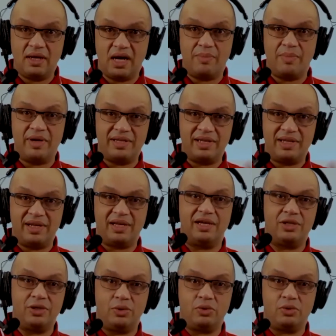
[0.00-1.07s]
I may
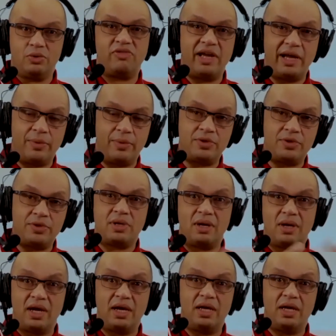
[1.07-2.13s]
dedicate two or three hours
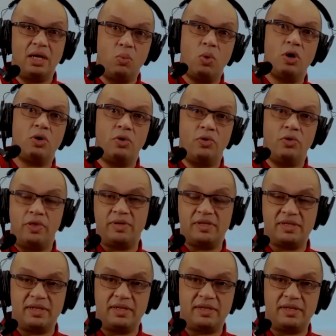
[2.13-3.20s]
and i work on the
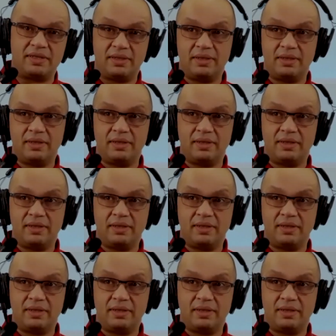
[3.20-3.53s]
business.